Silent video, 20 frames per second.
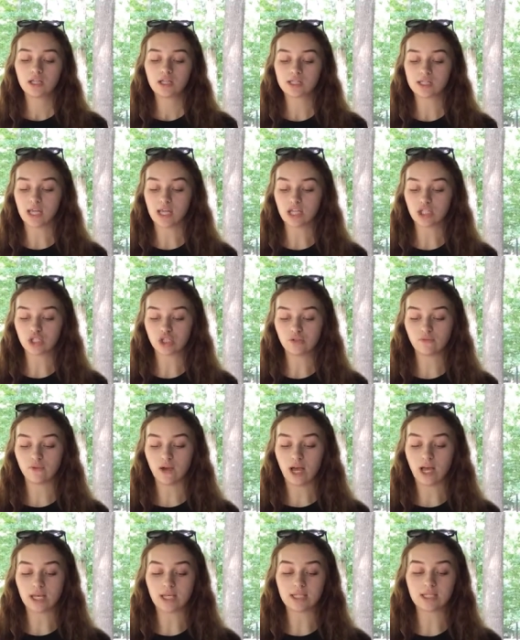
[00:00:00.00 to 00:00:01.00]
sage
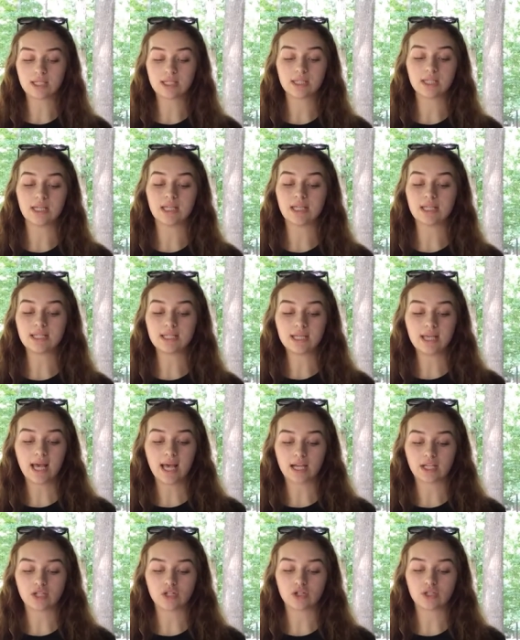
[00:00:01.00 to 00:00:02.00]
advice, easy
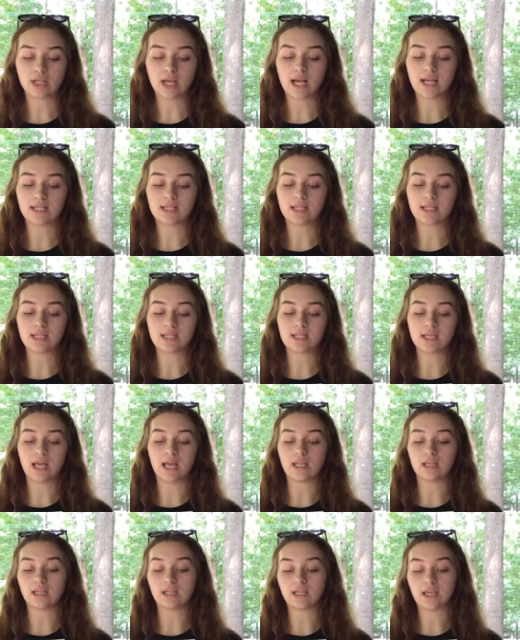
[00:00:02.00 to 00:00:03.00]
exercises,
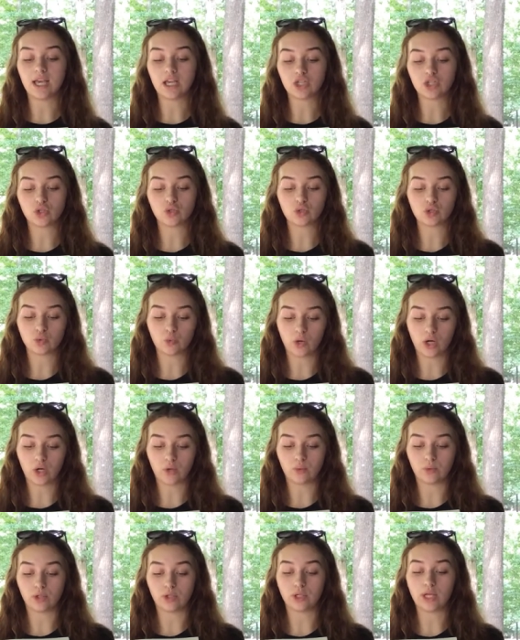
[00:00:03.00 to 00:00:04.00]
and the occasional
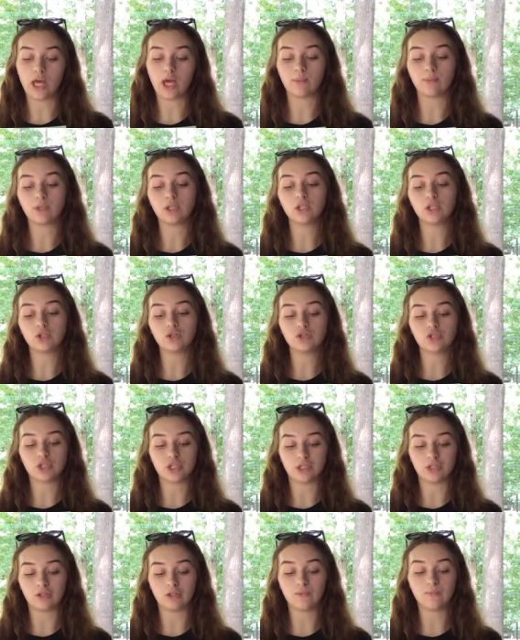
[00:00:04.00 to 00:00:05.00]
swear word helping you
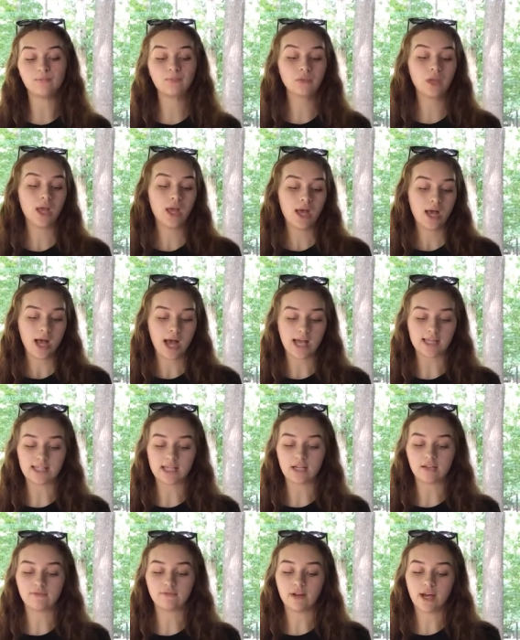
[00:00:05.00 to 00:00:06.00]
to
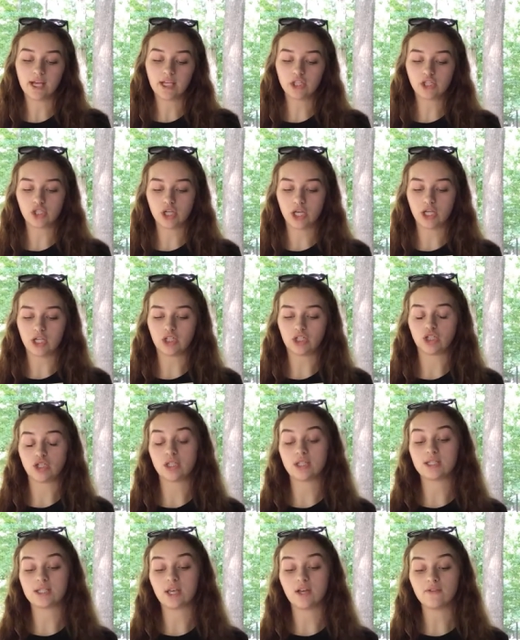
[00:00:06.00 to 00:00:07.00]
identify and change
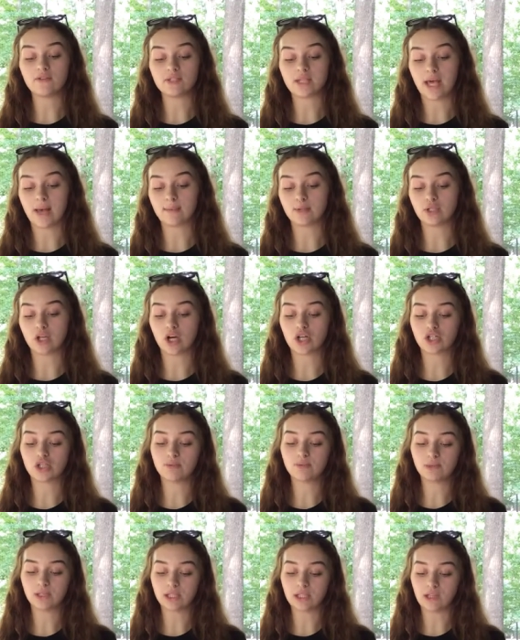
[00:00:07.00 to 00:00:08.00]
the self
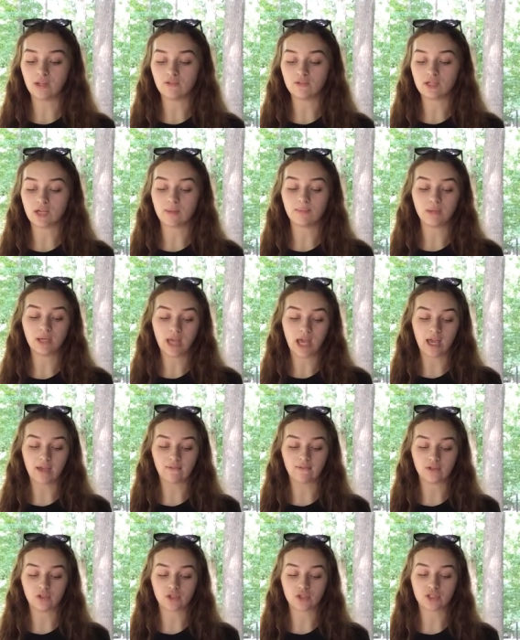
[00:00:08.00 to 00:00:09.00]
sabotaging beliefs and
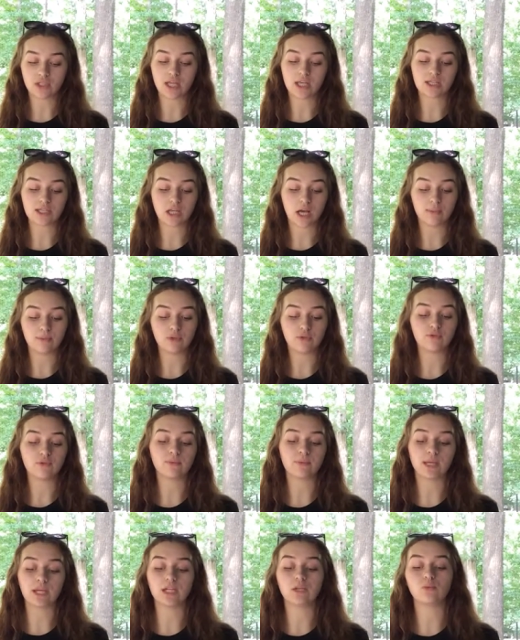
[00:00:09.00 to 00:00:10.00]
behaviors that stop you
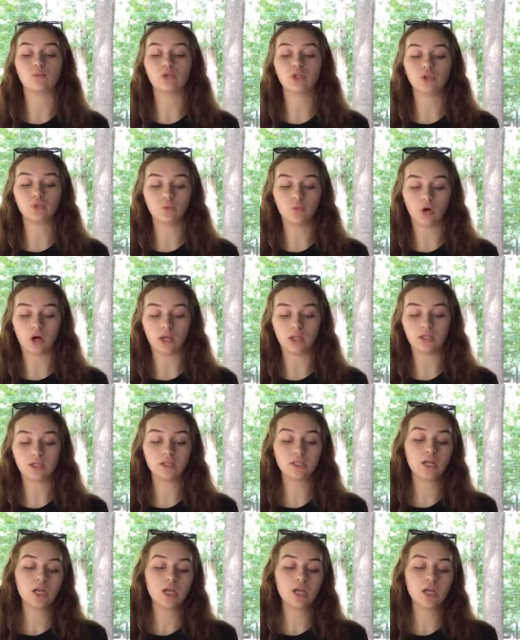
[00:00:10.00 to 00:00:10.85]
from getting what you want